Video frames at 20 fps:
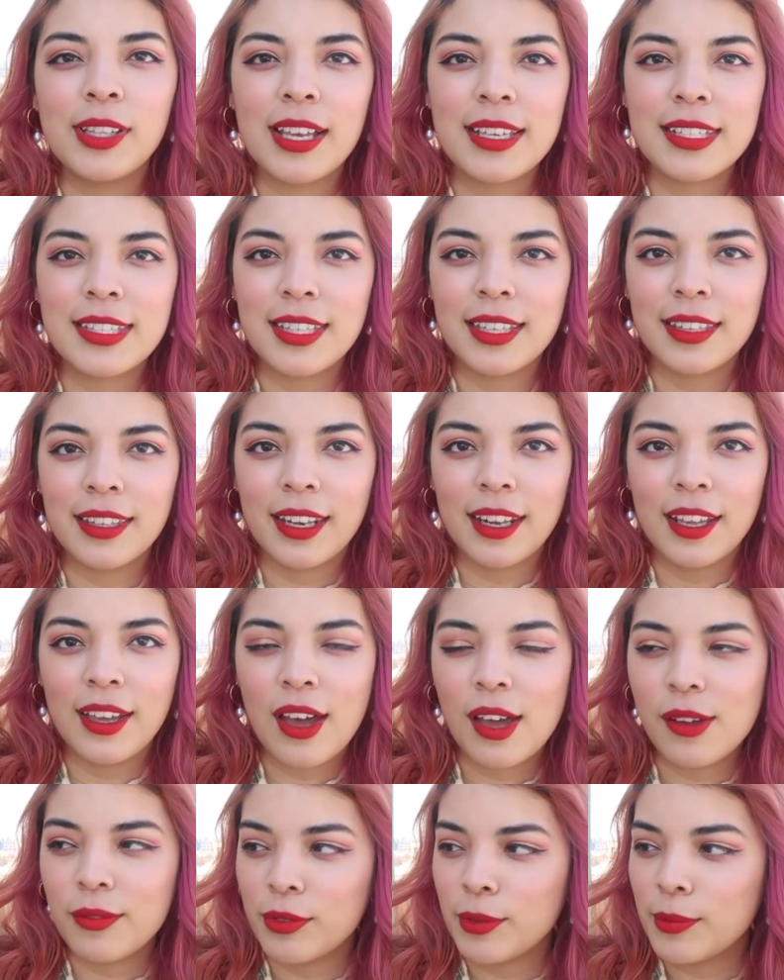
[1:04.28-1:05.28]
last thing that I
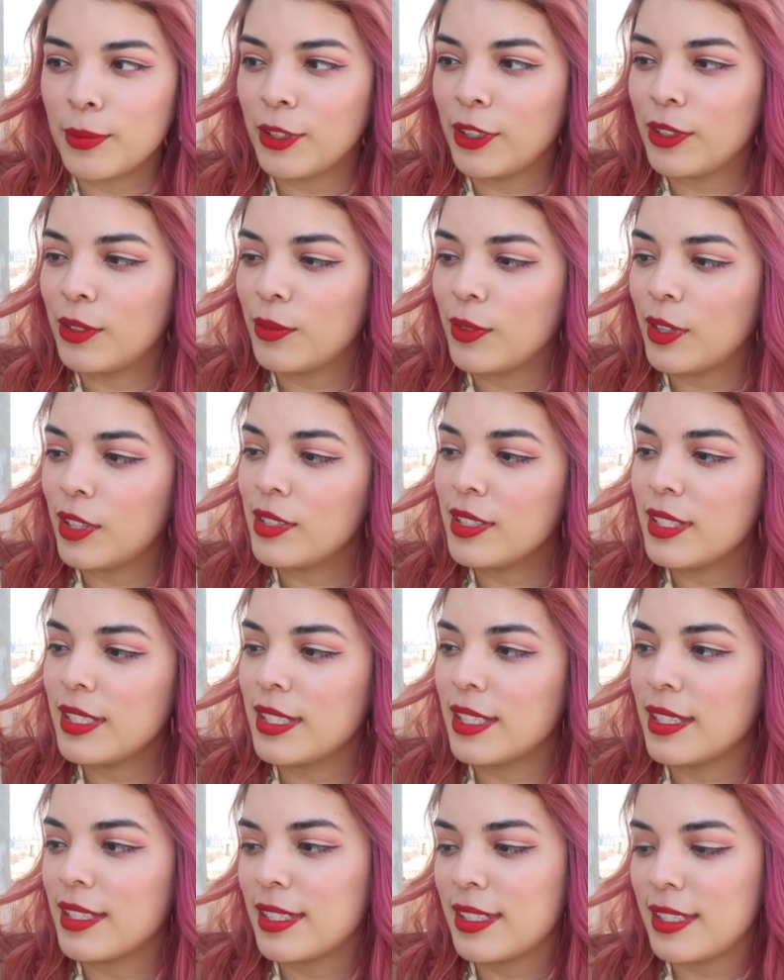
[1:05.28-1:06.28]
got from the Goodwill
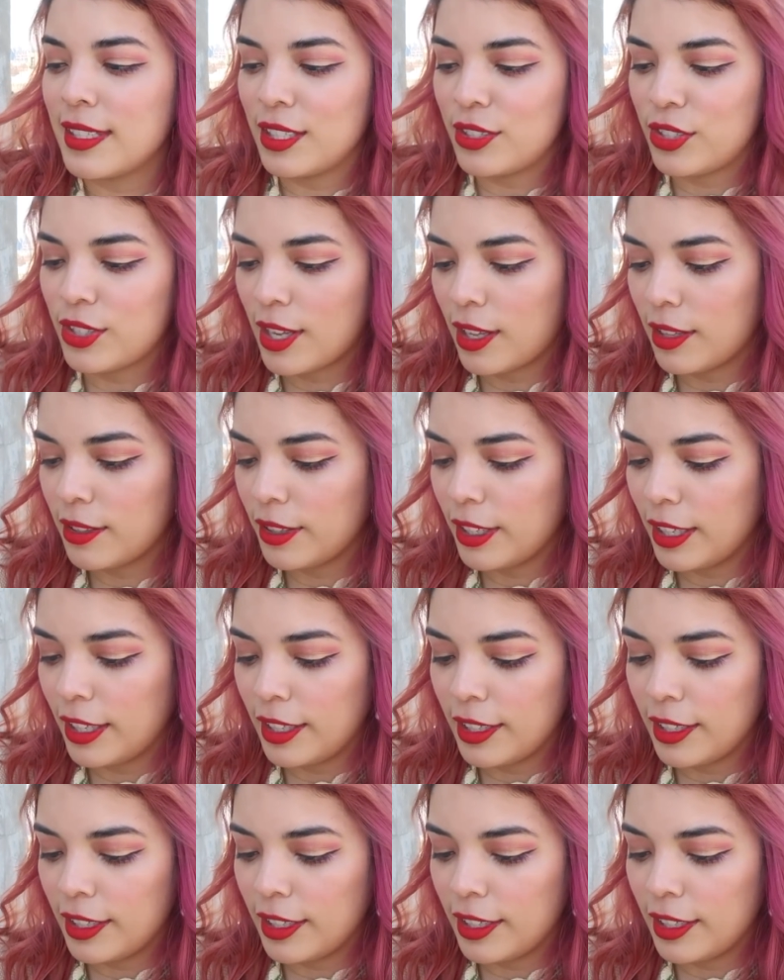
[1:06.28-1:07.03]
is this seashell right